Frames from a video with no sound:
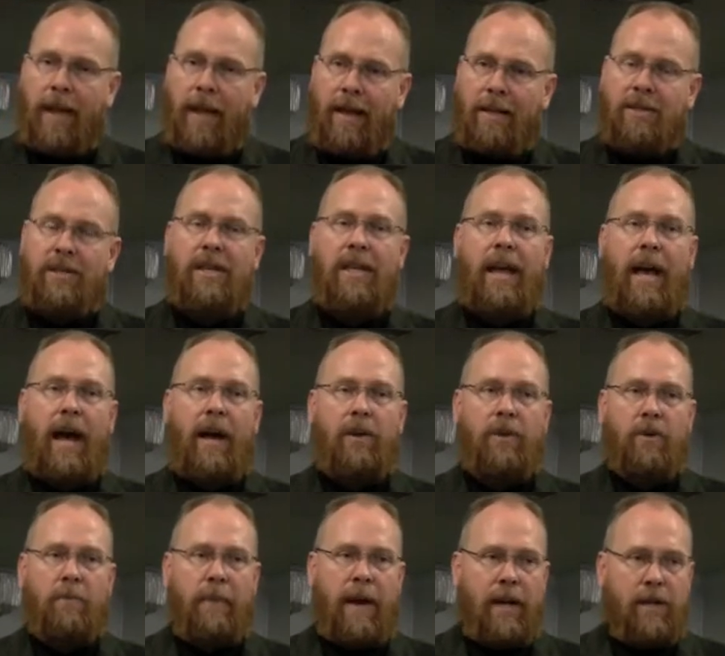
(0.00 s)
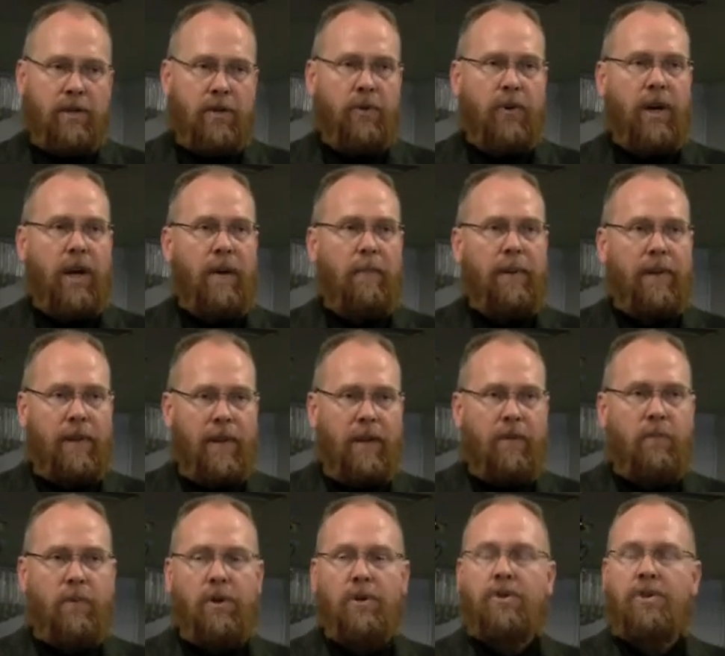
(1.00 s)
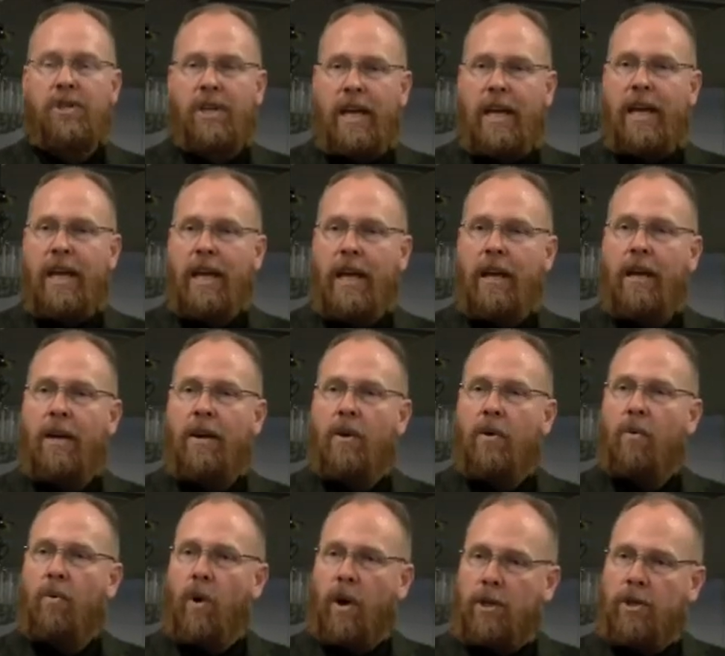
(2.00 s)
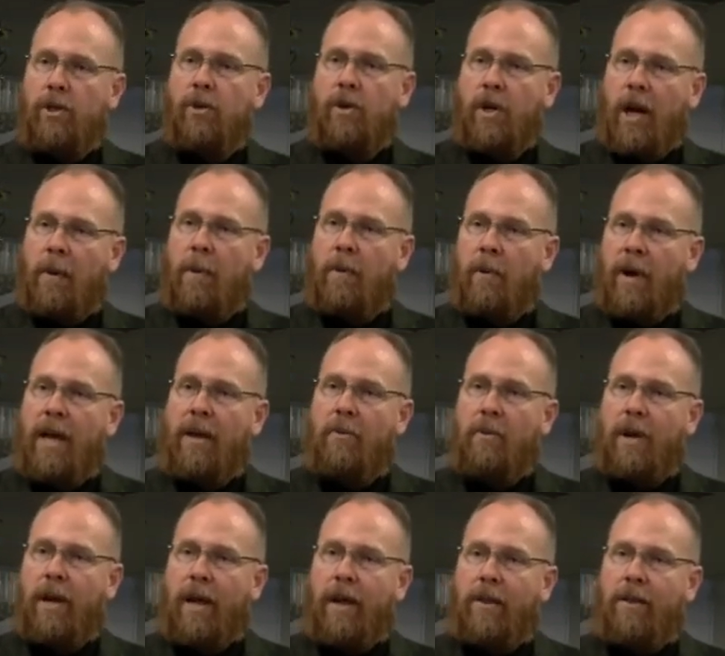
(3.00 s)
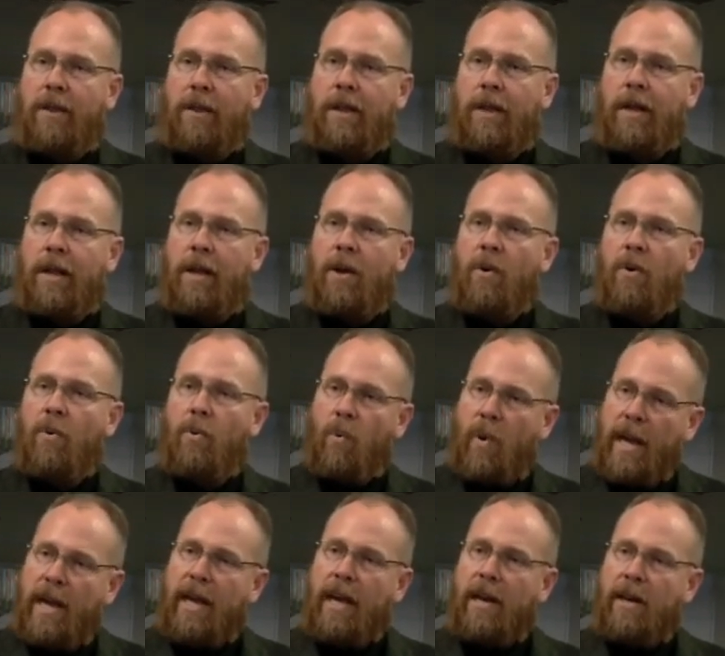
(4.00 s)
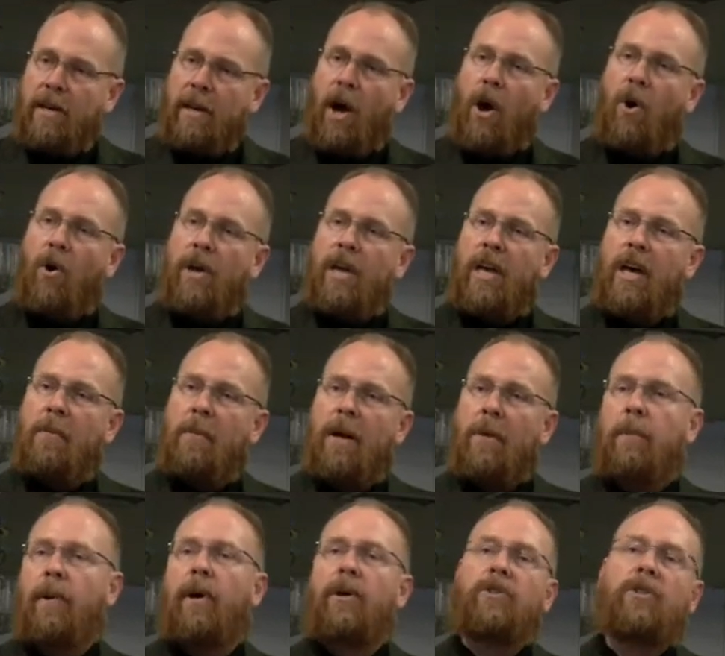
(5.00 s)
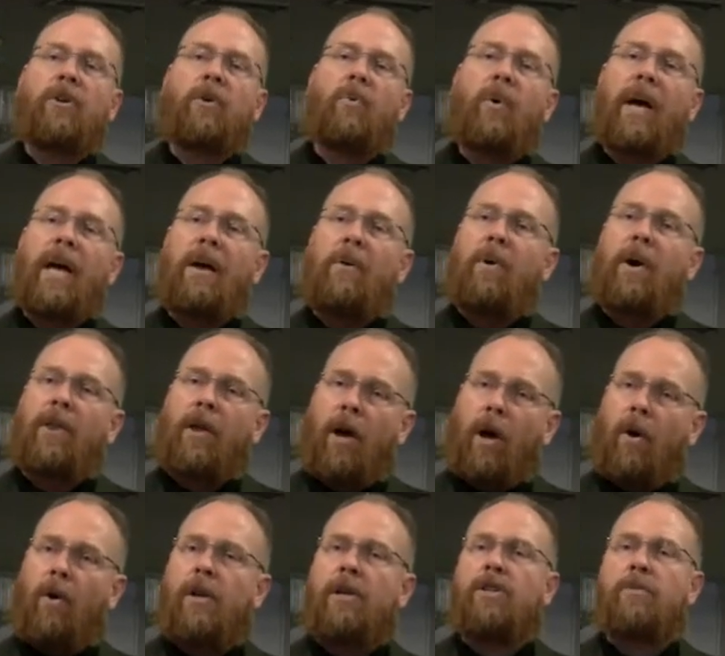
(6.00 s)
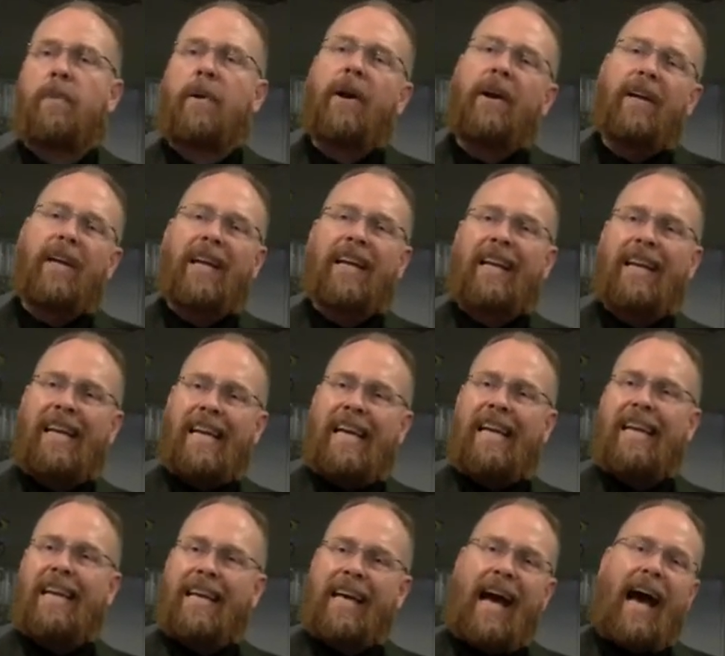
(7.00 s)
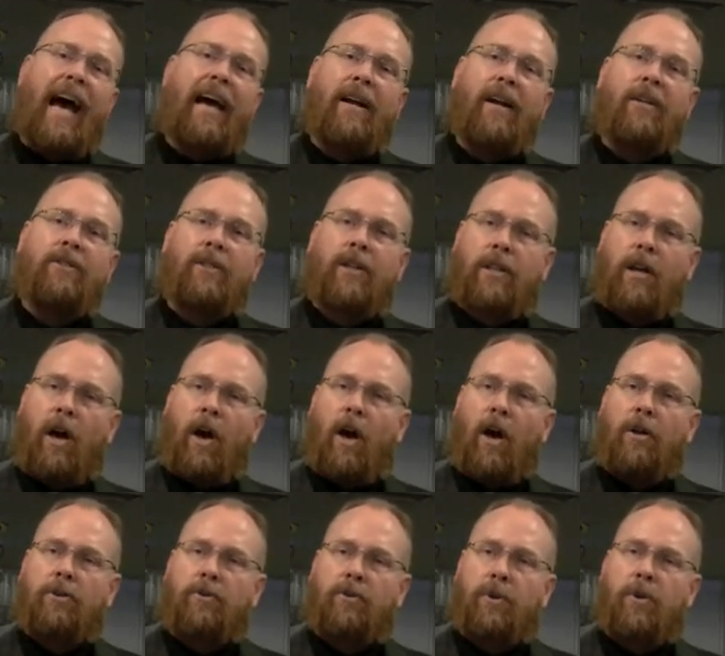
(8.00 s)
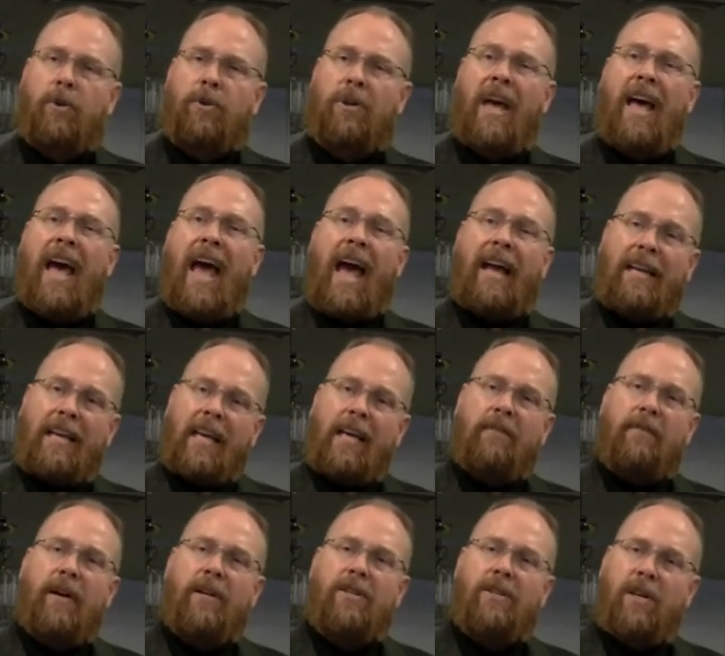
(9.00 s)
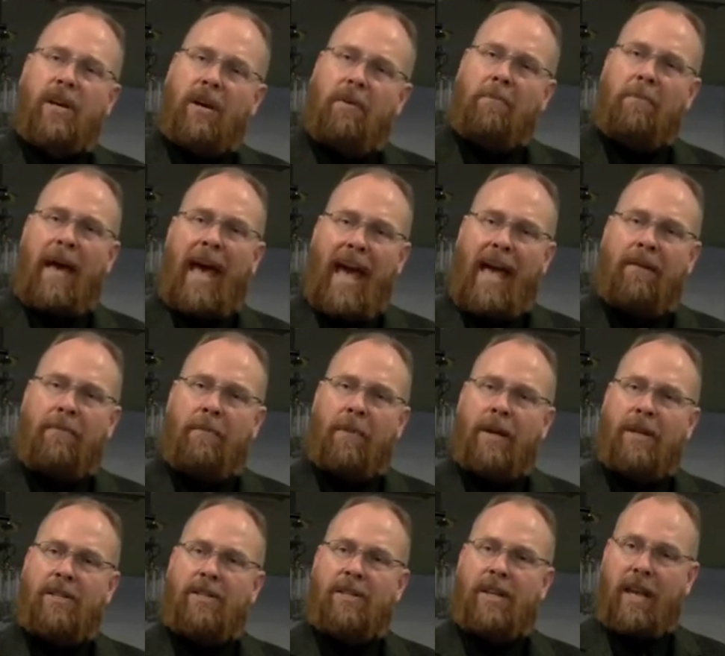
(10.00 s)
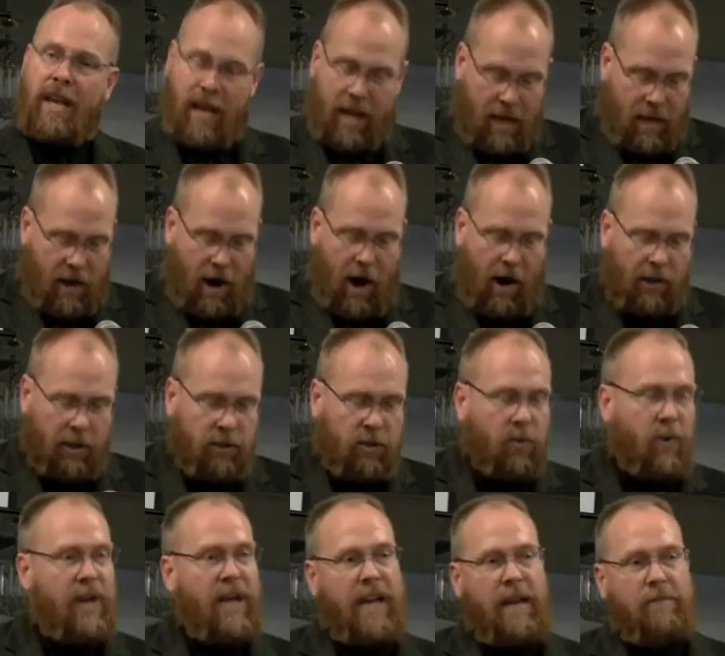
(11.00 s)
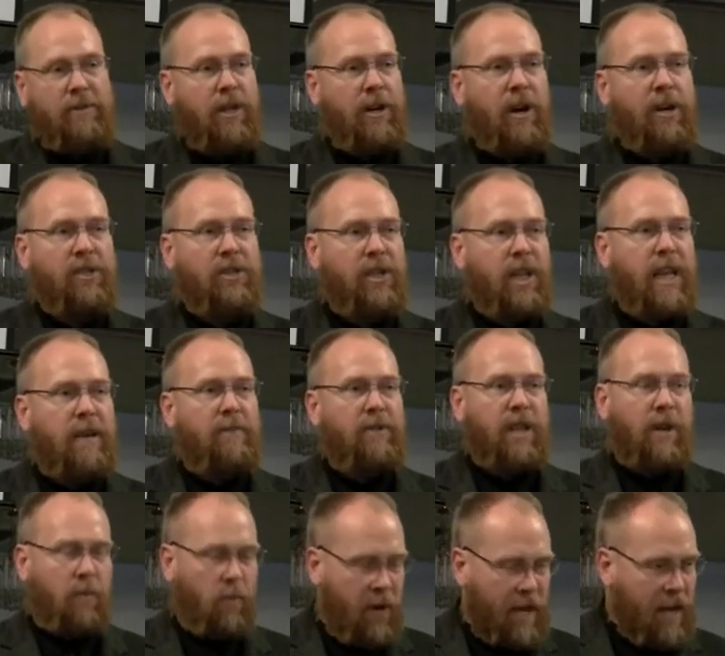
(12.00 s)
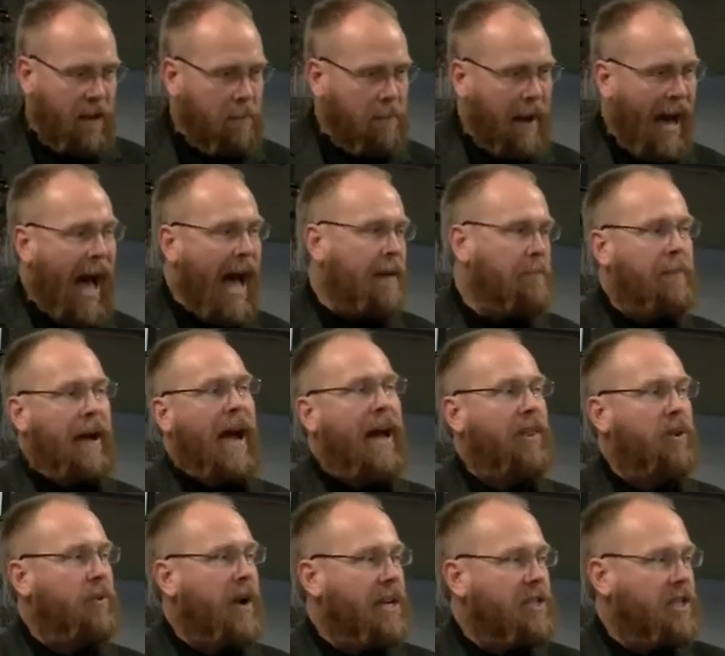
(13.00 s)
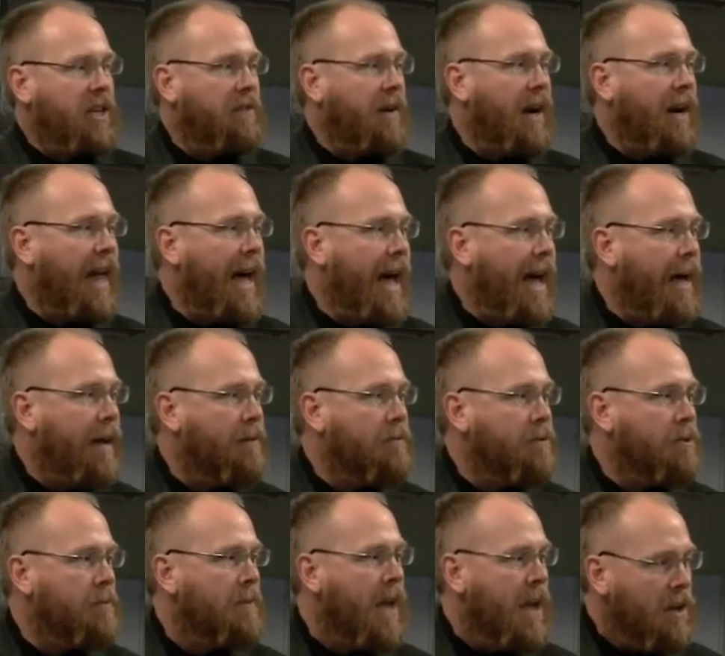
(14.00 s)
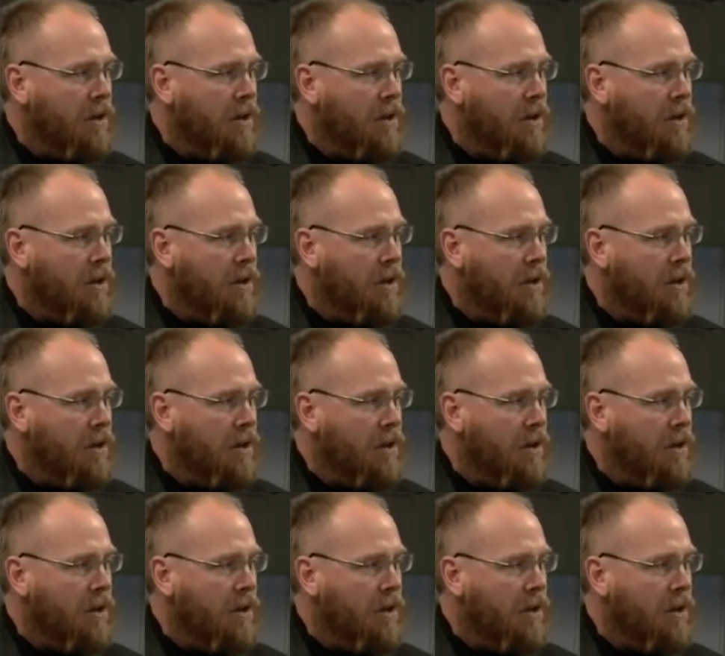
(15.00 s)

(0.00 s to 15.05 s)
And see how you measure up, and then we'll see what you come away with. Right. We can know Him in a personal way where the Holy Spirit can lead and guide us into all truth and give us commandments in our dreams and our sleeps that we abide by the rest of our lives.